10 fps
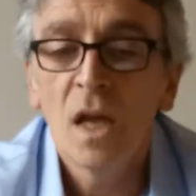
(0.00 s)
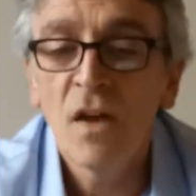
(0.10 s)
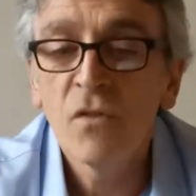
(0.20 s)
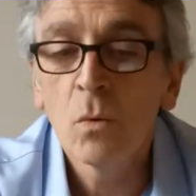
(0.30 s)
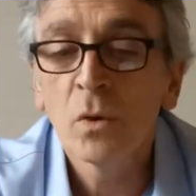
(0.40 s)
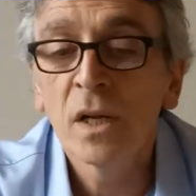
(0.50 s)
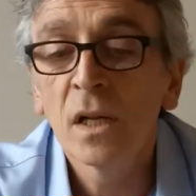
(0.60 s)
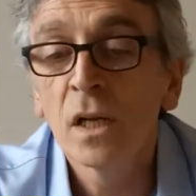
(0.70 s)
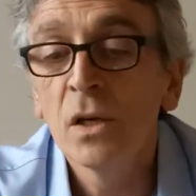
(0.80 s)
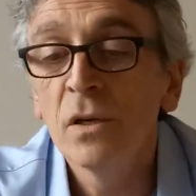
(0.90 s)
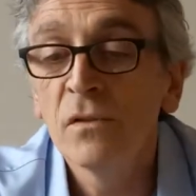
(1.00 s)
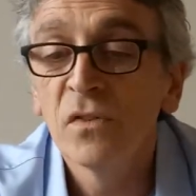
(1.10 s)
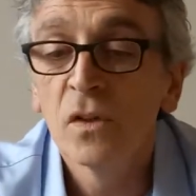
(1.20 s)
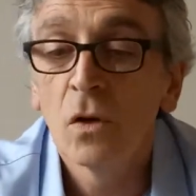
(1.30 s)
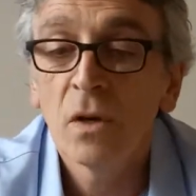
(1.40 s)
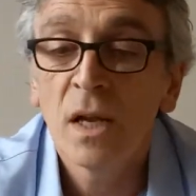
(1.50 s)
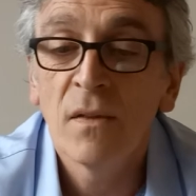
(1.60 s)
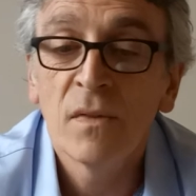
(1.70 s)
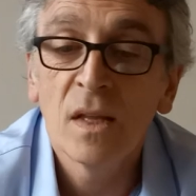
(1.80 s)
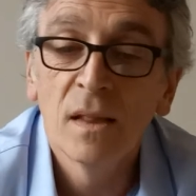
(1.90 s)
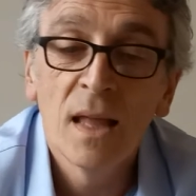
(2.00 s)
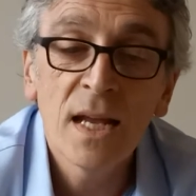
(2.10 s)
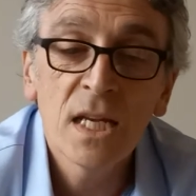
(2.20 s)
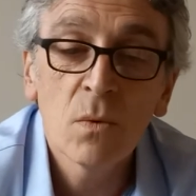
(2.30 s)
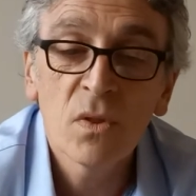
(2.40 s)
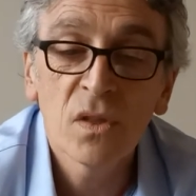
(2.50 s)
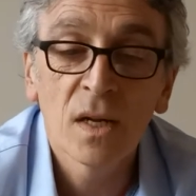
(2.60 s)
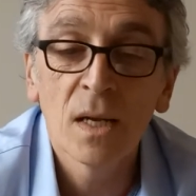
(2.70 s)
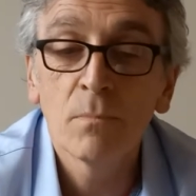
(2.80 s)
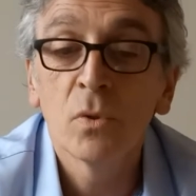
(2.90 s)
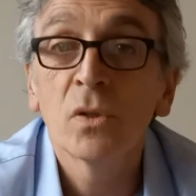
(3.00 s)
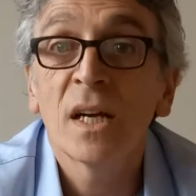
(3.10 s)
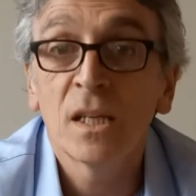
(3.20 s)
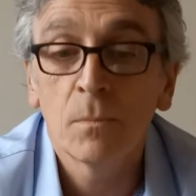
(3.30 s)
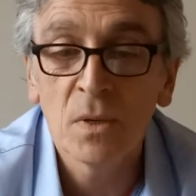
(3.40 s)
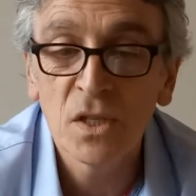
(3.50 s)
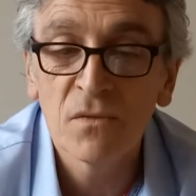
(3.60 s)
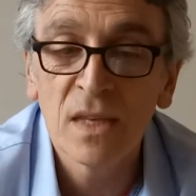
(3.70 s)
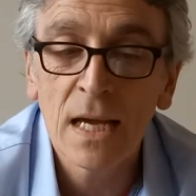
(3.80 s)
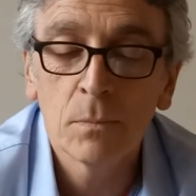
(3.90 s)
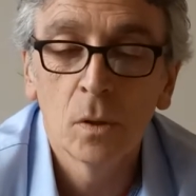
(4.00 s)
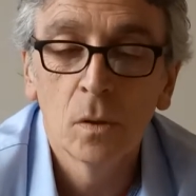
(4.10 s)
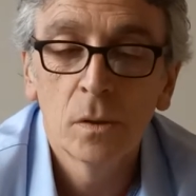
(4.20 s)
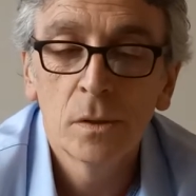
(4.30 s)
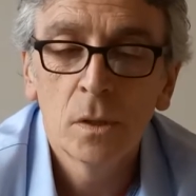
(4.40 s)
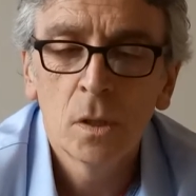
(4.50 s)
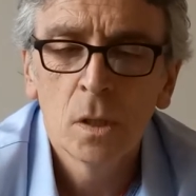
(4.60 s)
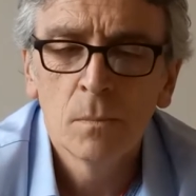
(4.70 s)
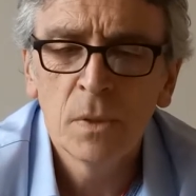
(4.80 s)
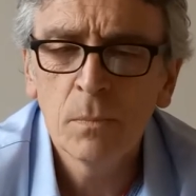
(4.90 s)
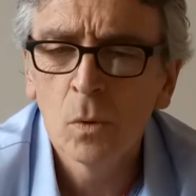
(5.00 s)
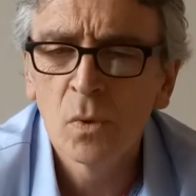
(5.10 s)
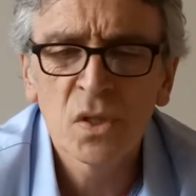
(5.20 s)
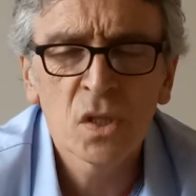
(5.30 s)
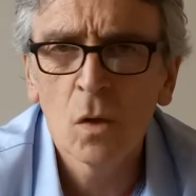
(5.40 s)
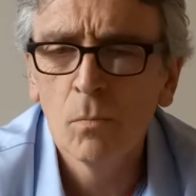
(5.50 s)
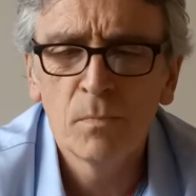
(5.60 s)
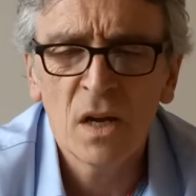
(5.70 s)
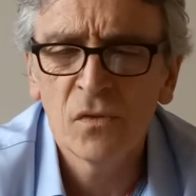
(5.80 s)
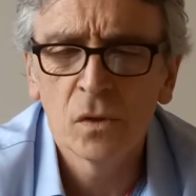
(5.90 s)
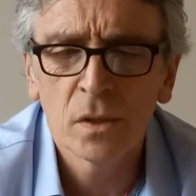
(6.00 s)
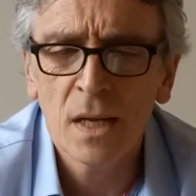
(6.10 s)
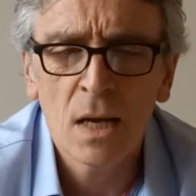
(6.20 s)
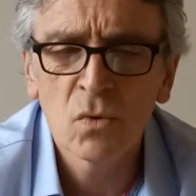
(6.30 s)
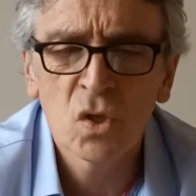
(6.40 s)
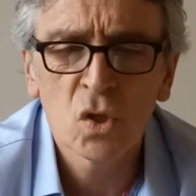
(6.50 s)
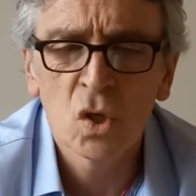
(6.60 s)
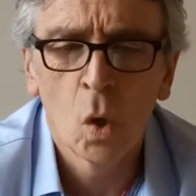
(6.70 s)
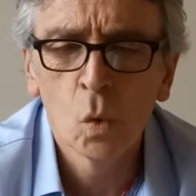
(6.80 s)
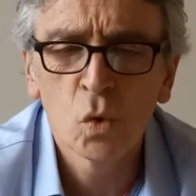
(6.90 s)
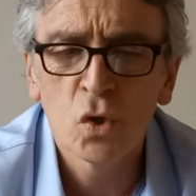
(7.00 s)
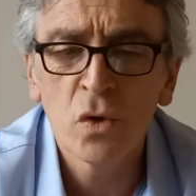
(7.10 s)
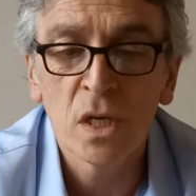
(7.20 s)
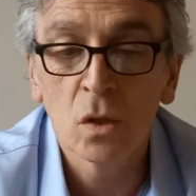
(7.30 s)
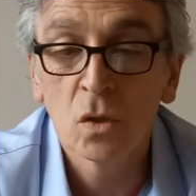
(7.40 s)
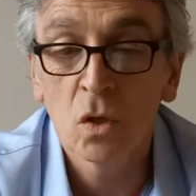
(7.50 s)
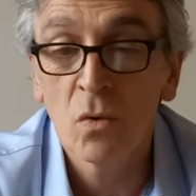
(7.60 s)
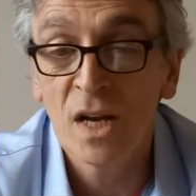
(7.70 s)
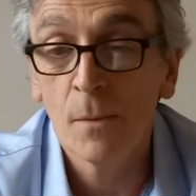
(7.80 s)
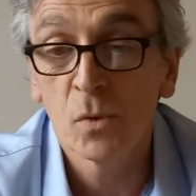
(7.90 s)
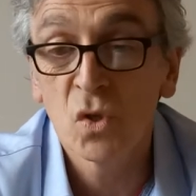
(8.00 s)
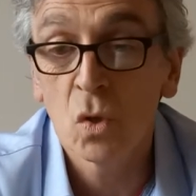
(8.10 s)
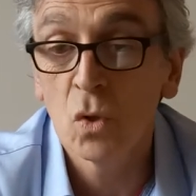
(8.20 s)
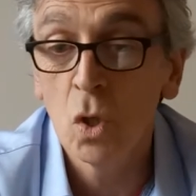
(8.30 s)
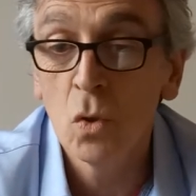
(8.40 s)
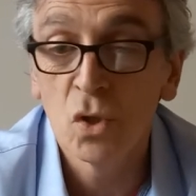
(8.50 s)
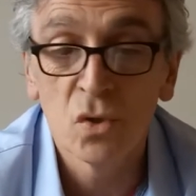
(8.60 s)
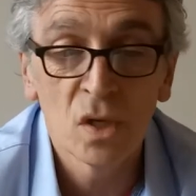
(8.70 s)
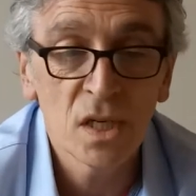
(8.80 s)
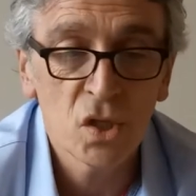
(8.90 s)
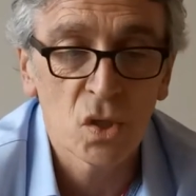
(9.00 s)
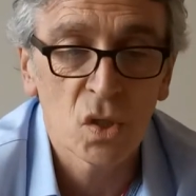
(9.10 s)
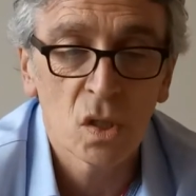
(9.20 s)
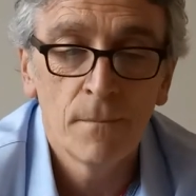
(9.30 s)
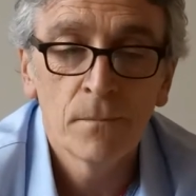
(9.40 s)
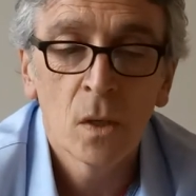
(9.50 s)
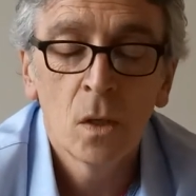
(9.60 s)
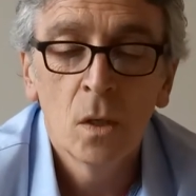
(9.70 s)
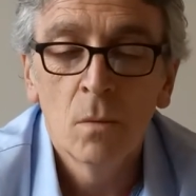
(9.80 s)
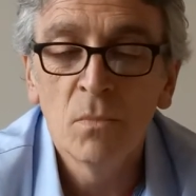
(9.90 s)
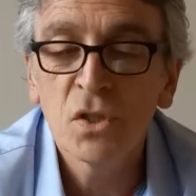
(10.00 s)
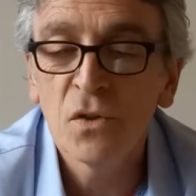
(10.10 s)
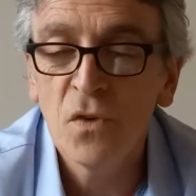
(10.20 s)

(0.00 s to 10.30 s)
Everyone, including Florrie and the lady with the clipboard, had a piece of the apple. People were still baffled at how such an old tree could grow an apple so huge and delicious. Mr.